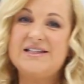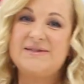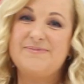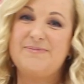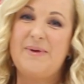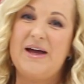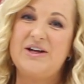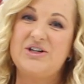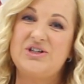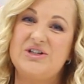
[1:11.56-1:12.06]

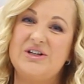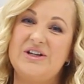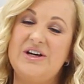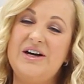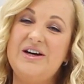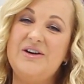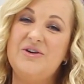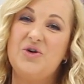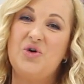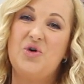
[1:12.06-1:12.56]

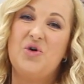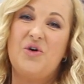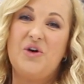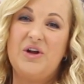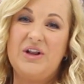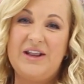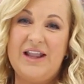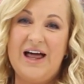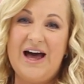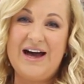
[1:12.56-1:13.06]
spatula or a
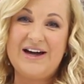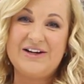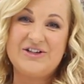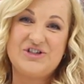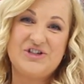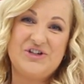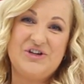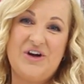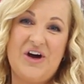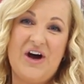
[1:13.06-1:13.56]

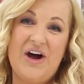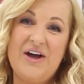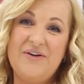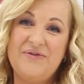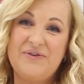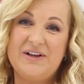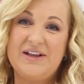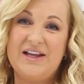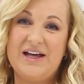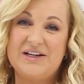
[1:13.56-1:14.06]
large knife,
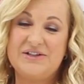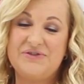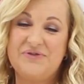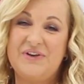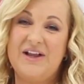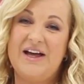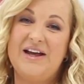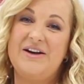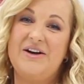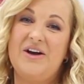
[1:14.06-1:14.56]
a large
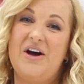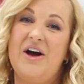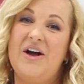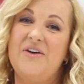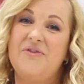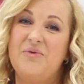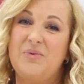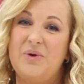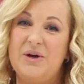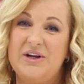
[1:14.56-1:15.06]
flat
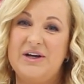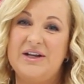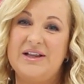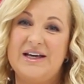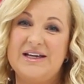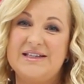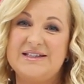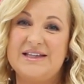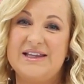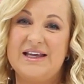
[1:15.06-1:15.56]
knife when you're
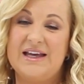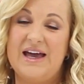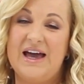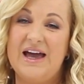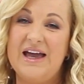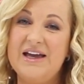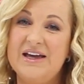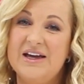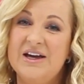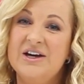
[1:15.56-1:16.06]
glazing the
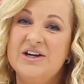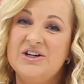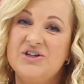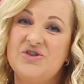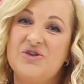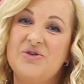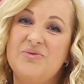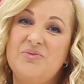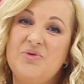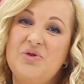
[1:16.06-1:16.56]
cake to
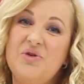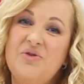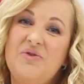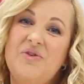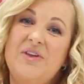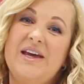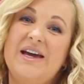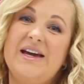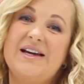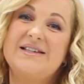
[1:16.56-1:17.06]
remove
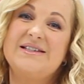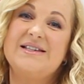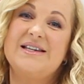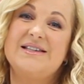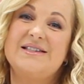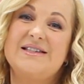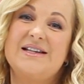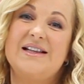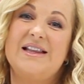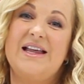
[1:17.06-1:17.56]
the
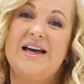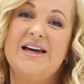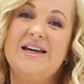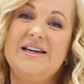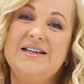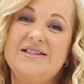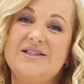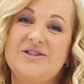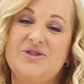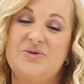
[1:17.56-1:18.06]
excess
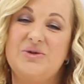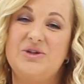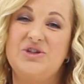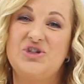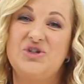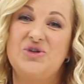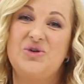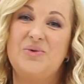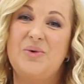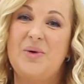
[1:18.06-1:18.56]
glaze to
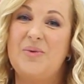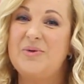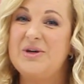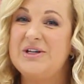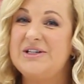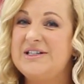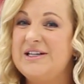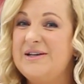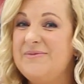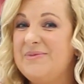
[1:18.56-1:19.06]
ensure when we
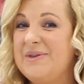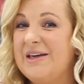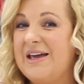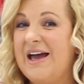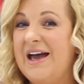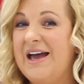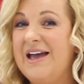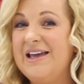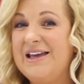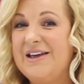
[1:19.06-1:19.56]
tip the
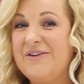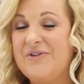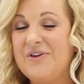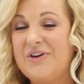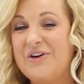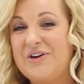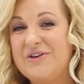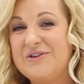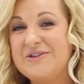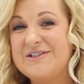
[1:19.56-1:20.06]
cake, if it
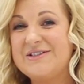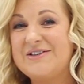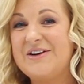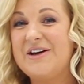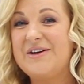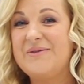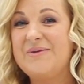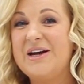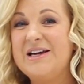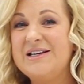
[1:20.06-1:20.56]
goes
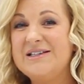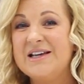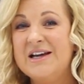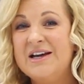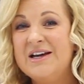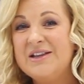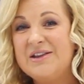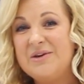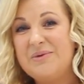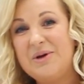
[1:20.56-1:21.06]
sideways,
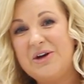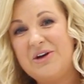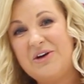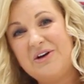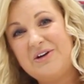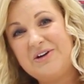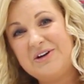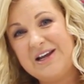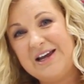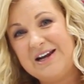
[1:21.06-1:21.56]
that we
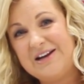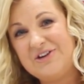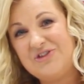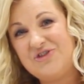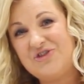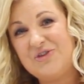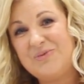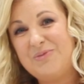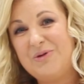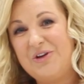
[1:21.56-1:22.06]
don't get a
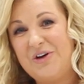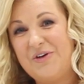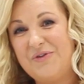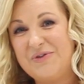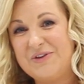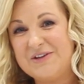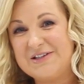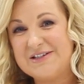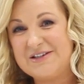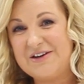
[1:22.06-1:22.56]
dribble off
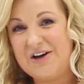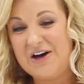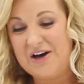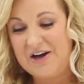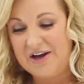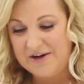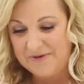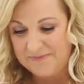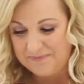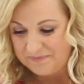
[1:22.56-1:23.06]
the
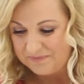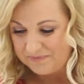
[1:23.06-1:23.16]
side.